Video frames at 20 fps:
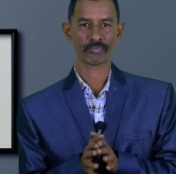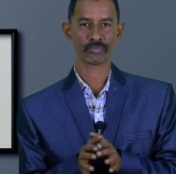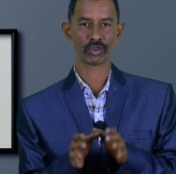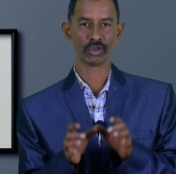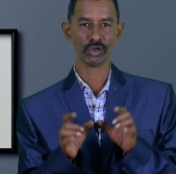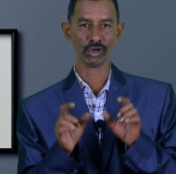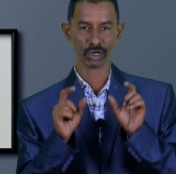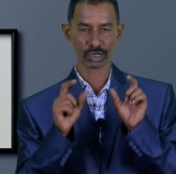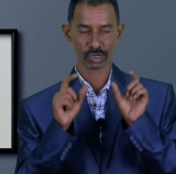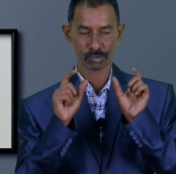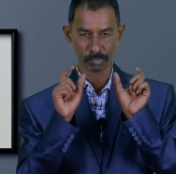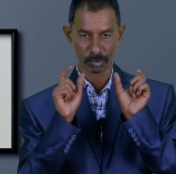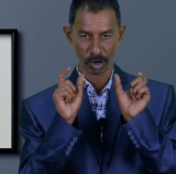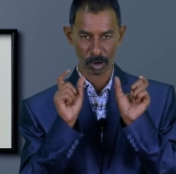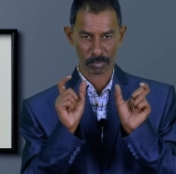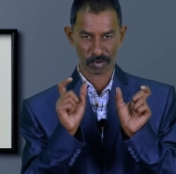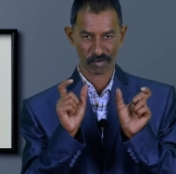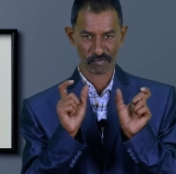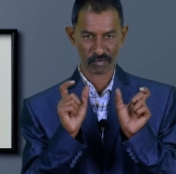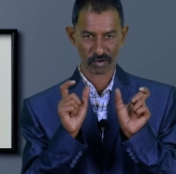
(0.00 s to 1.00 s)
use
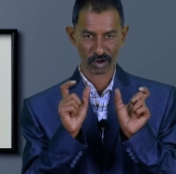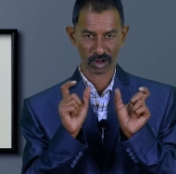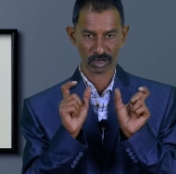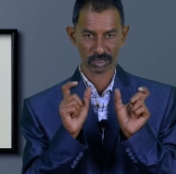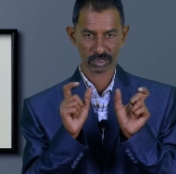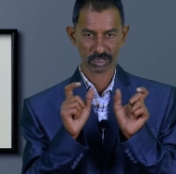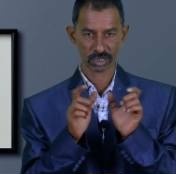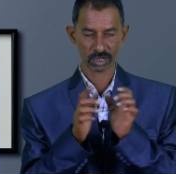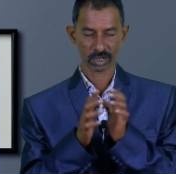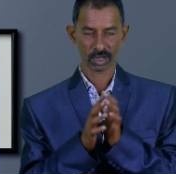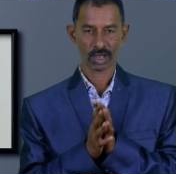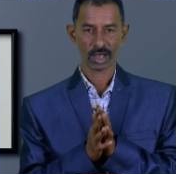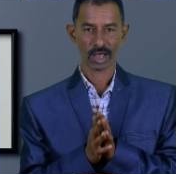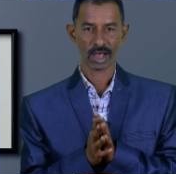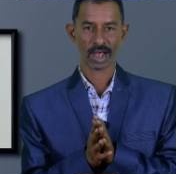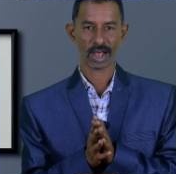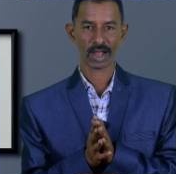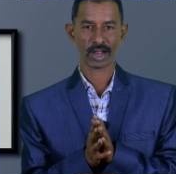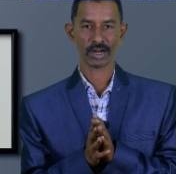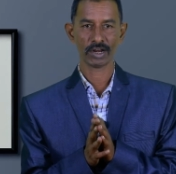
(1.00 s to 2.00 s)
proper fonts
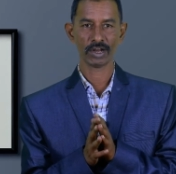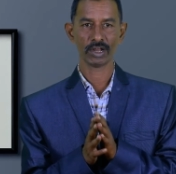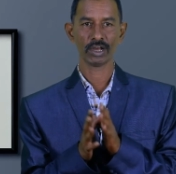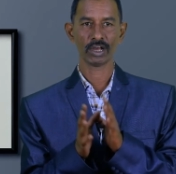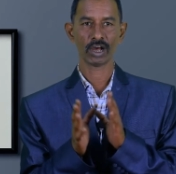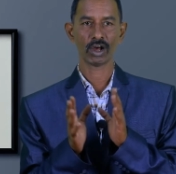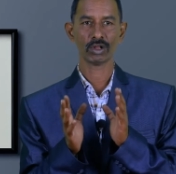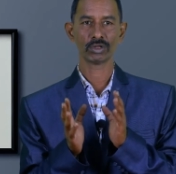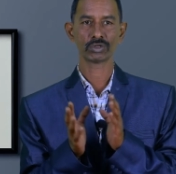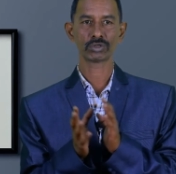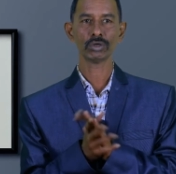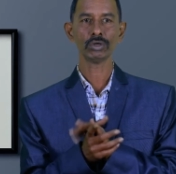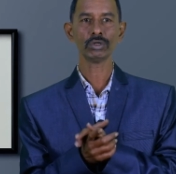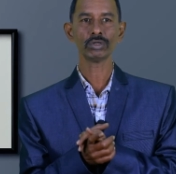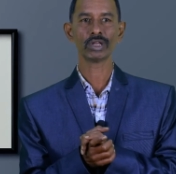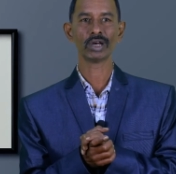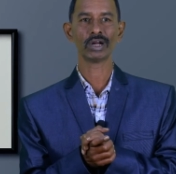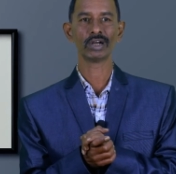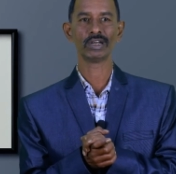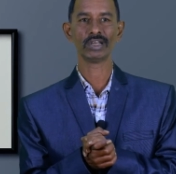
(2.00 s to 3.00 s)
and also
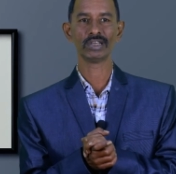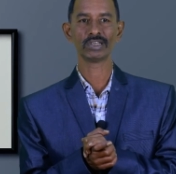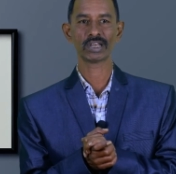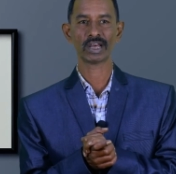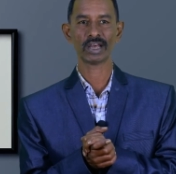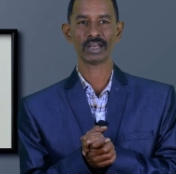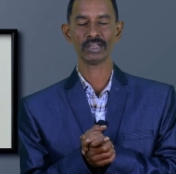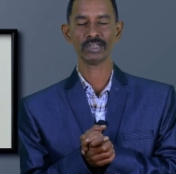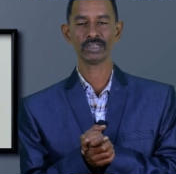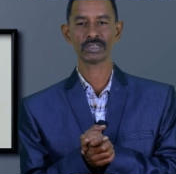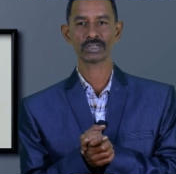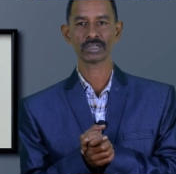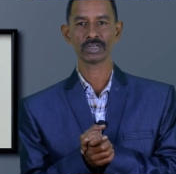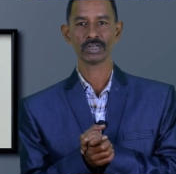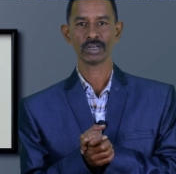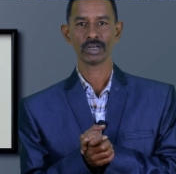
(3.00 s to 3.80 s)
the designs,